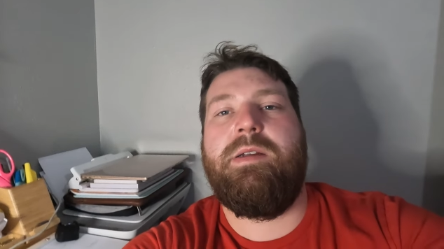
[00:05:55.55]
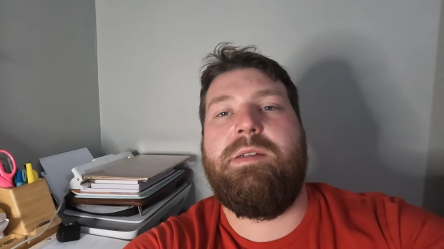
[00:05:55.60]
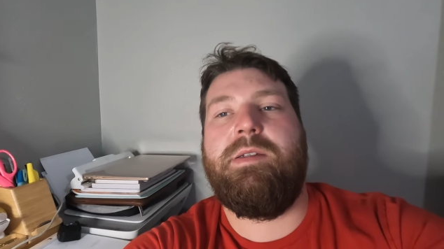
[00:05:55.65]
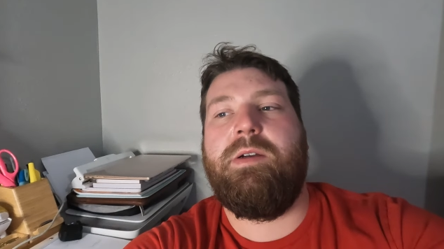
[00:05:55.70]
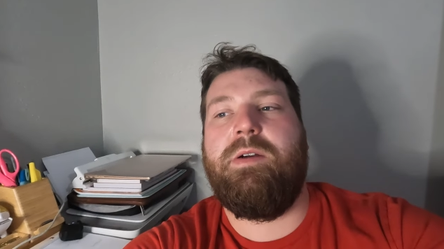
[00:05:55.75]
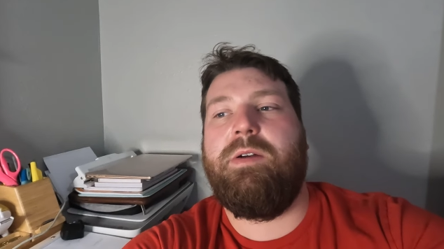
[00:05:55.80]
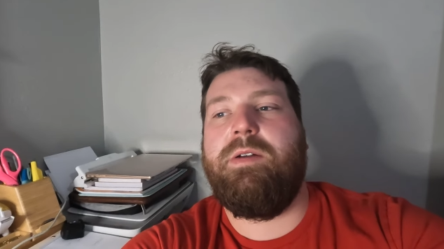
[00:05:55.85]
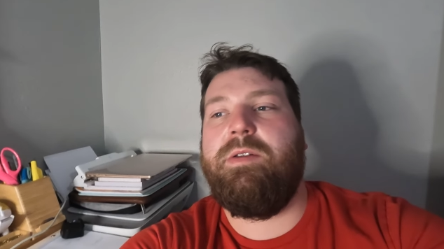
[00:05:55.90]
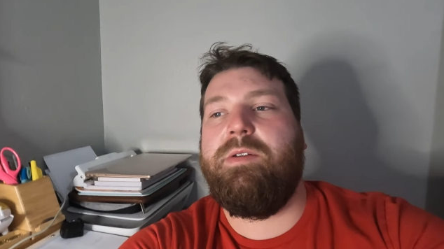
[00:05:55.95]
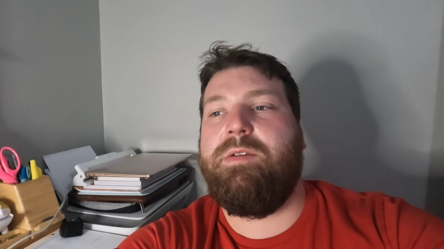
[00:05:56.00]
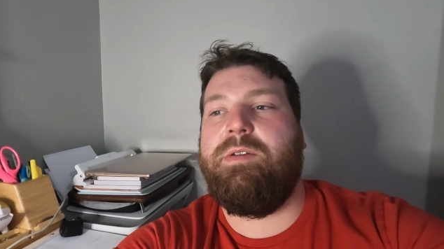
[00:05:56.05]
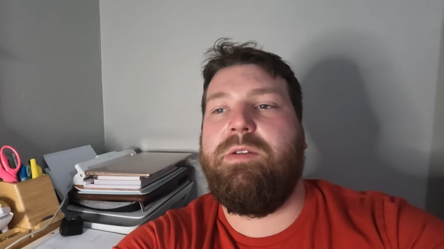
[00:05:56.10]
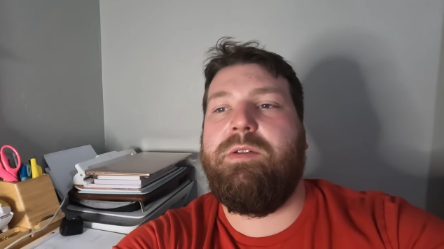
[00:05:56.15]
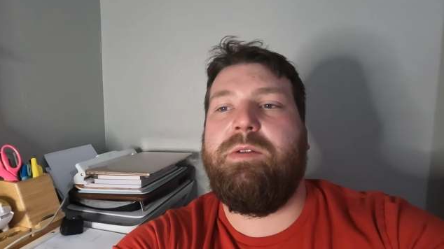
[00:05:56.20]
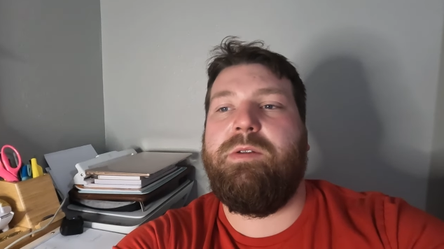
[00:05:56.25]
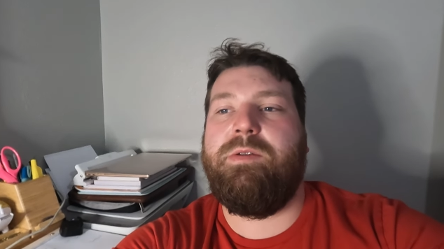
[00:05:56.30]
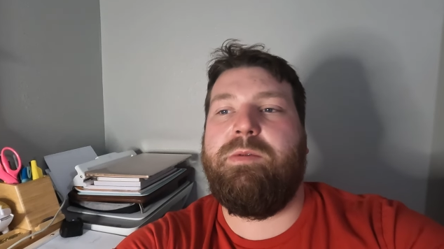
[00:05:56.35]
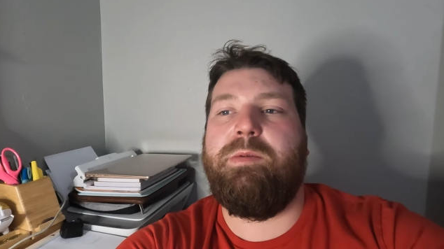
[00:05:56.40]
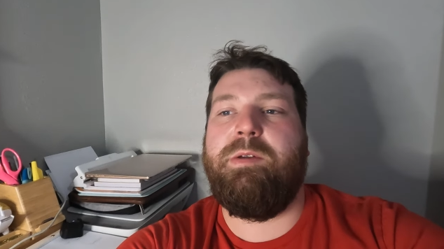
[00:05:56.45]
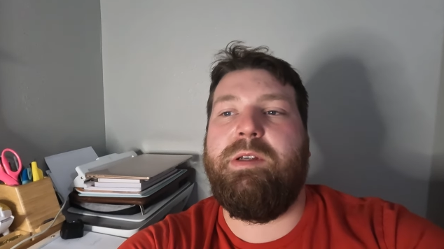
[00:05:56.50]
So there's,
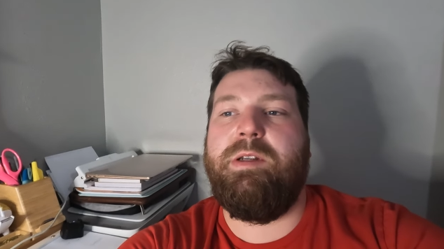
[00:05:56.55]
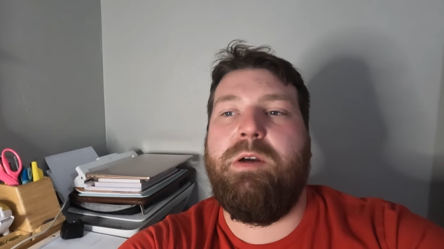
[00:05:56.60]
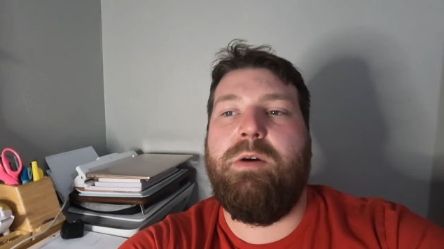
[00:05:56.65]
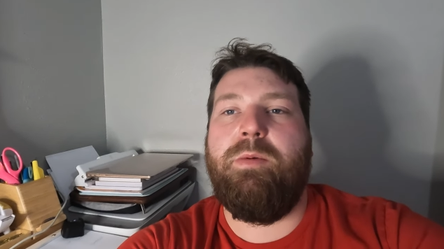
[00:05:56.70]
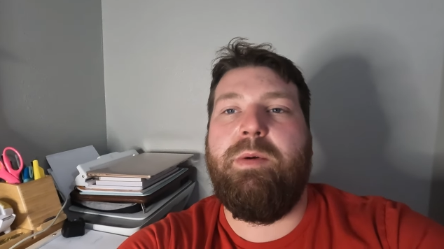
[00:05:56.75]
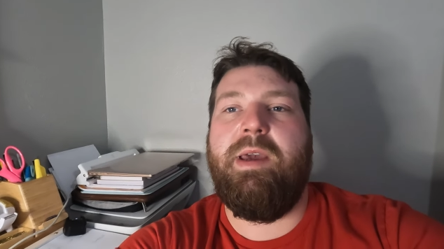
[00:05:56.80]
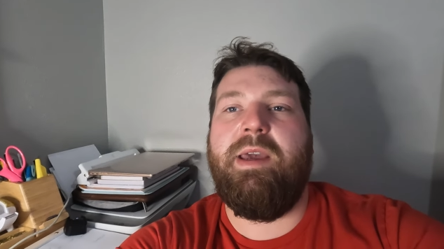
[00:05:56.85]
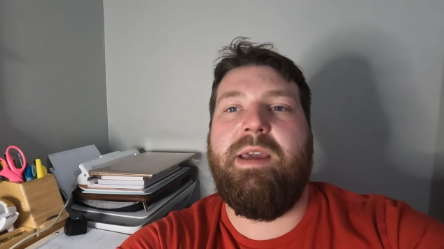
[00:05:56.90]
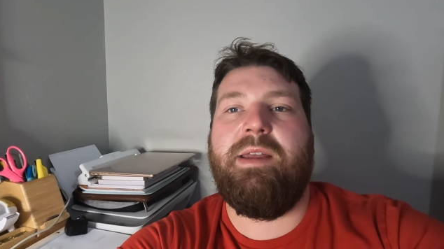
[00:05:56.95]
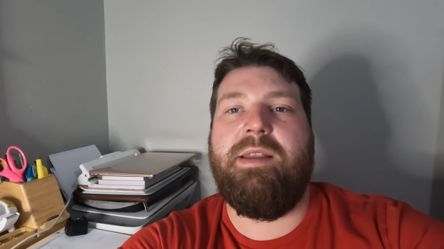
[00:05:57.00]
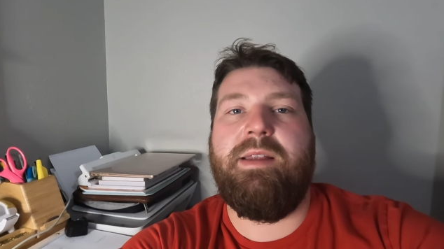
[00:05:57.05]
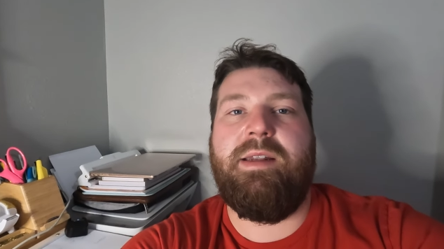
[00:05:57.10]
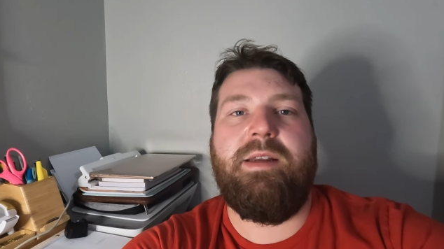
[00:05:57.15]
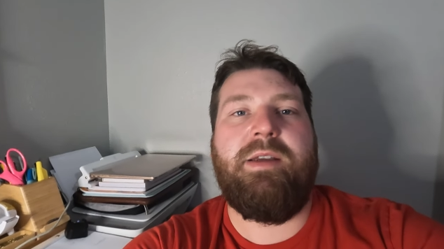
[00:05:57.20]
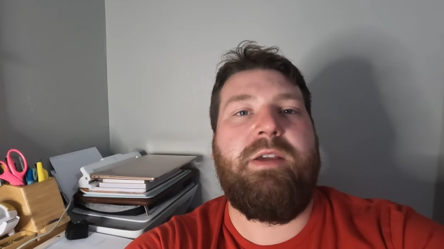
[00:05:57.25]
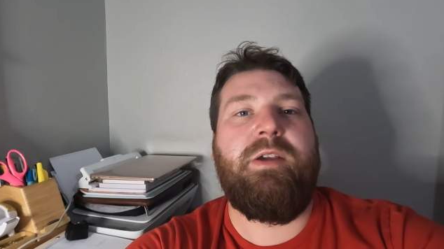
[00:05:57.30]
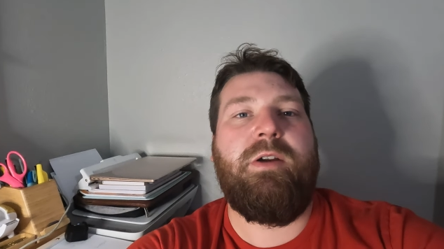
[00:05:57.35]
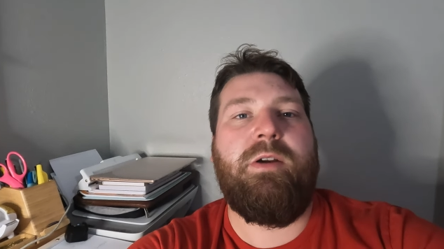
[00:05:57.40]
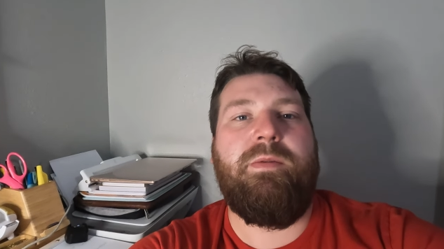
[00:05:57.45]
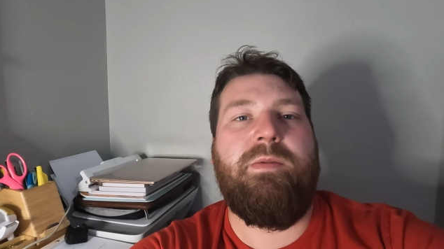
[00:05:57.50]
there's really no way I can let
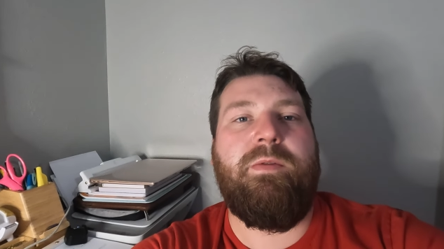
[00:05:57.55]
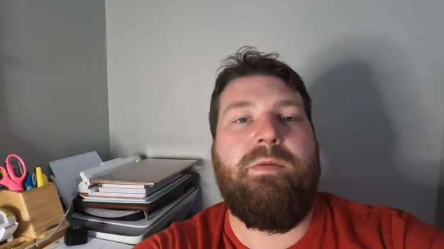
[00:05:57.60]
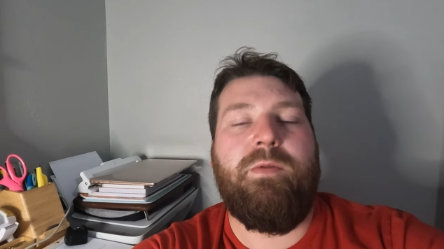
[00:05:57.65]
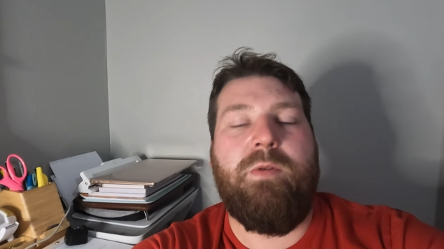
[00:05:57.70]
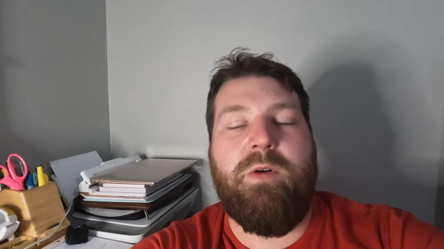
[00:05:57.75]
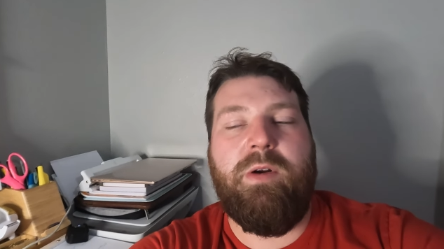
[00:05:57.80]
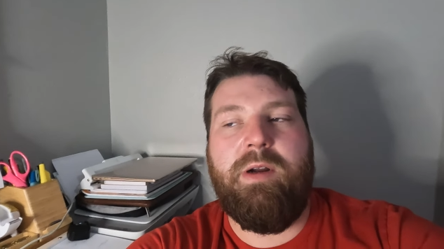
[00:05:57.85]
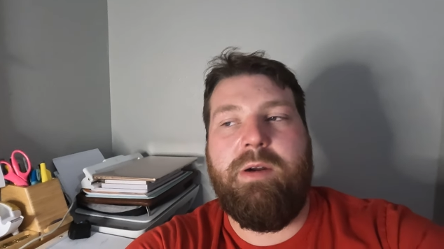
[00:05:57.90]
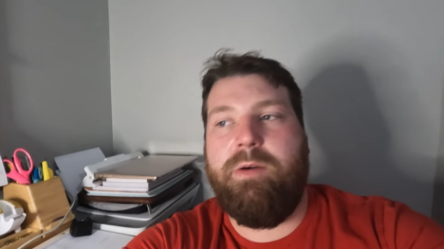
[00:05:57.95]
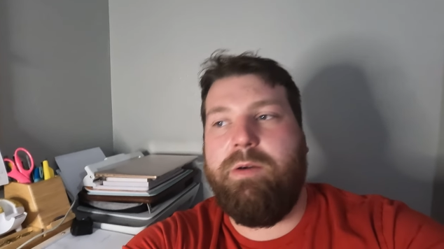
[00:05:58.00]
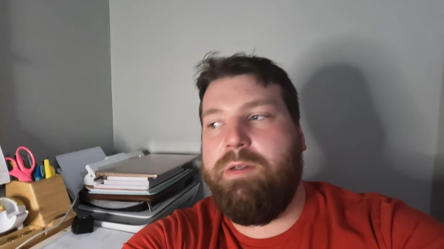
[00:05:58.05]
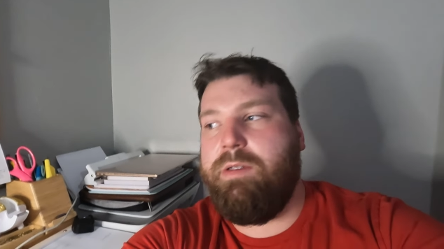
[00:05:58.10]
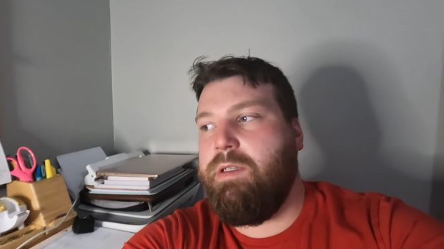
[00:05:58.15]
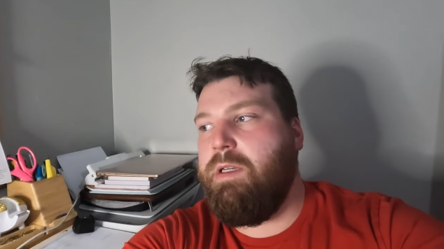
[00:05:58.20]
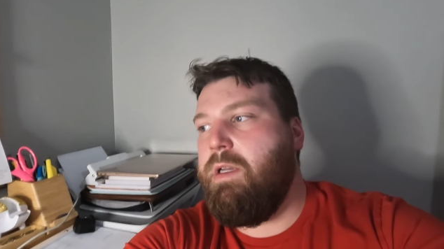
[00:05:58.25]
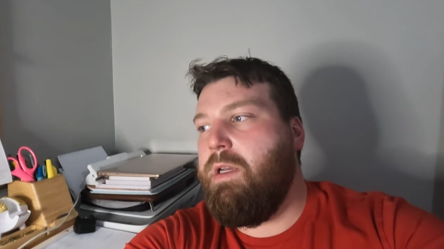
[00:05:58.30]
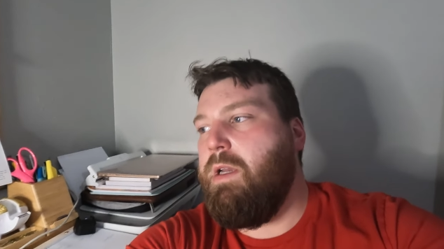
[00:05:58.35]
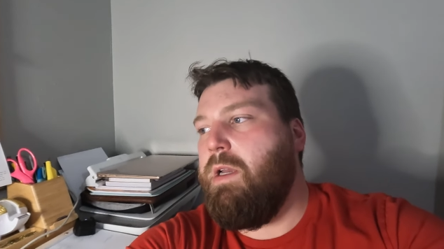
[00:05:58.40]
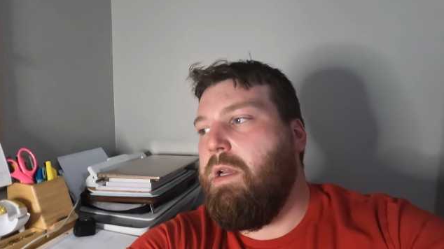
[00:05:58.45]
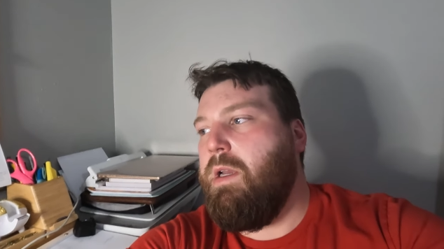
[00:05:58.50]
it cure for four hours.
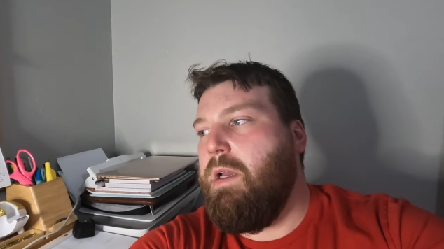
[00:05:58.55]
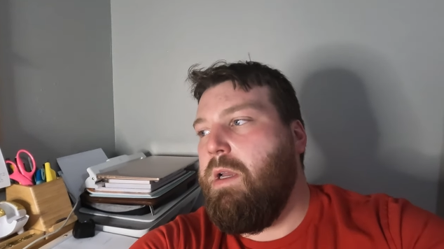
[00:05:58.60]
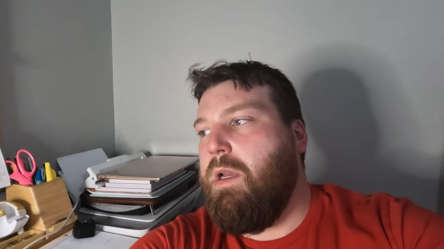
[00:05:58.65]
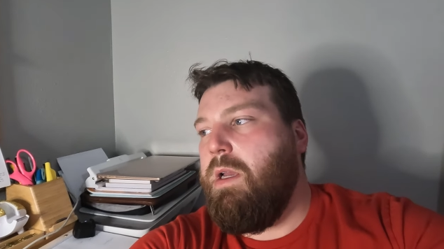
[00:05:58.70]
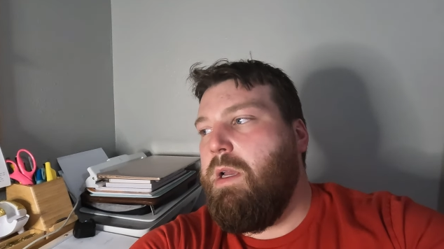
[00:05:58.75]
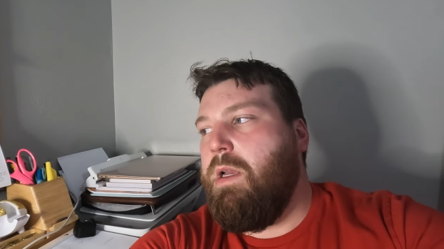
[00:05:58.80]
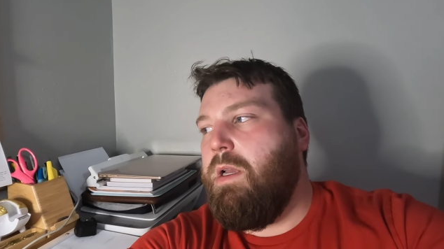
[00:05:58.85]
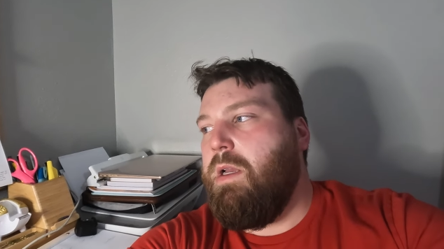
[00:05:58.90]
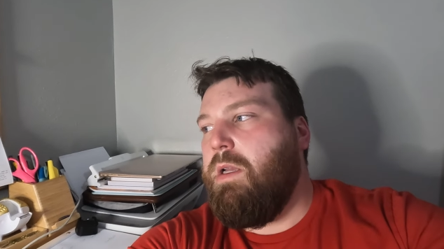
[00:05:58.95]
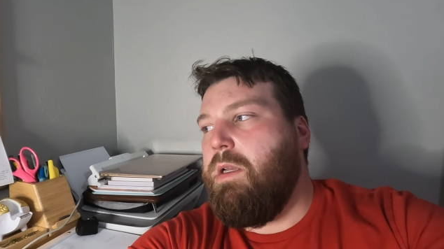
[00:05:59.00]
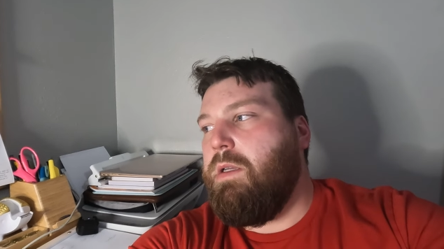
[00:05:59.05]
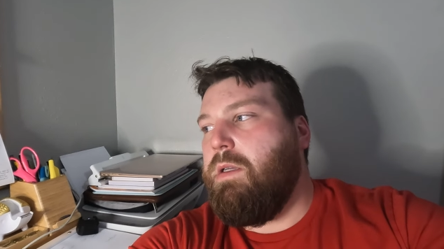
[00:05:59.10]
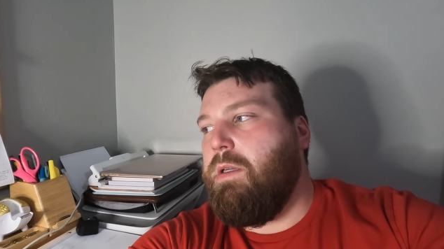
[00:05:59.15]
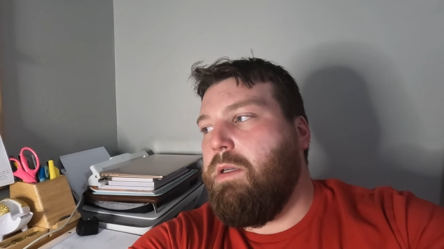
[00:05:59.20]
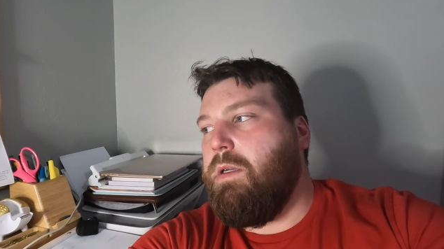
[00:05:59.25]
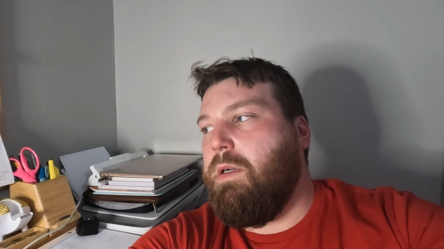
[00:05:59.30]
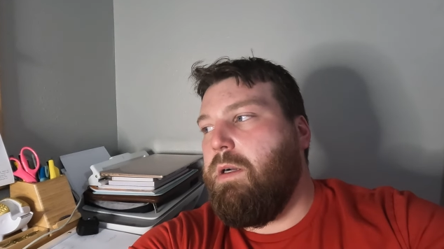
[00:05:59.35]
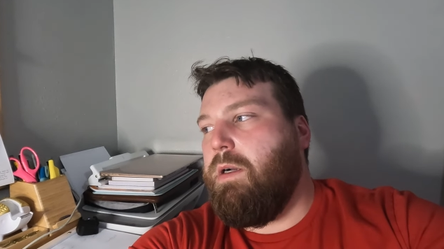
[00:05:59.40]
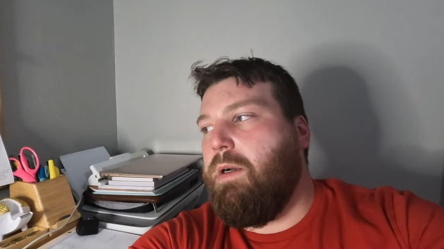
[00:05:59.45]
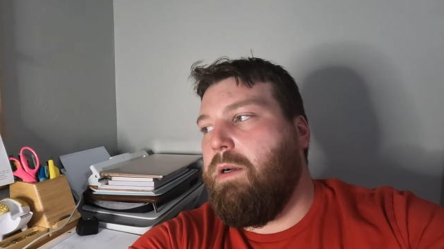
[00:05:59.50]

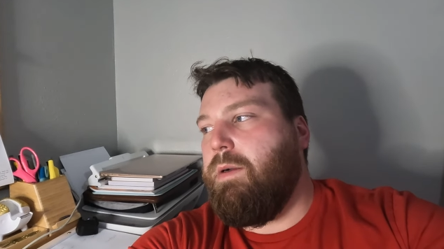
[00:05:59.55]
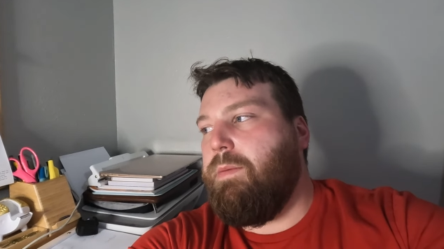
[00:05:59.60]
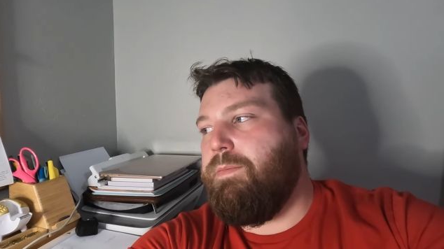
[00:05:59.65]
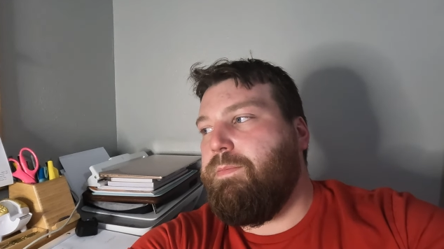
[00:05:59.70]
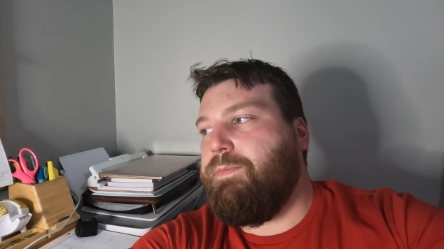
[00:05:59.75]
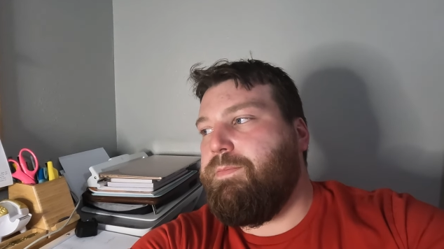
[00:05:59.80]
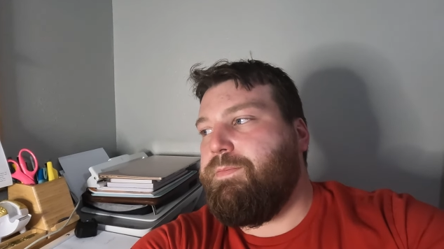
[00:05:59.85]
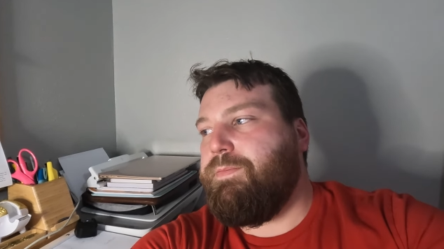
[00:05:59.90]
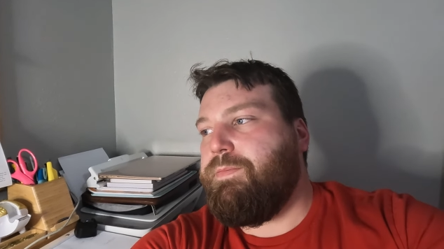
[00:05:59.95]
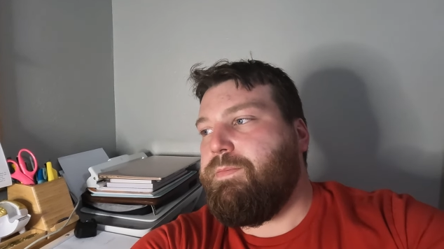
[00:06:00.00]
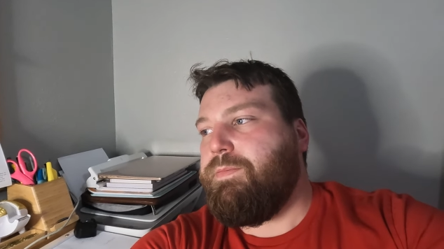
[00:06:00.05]
Um,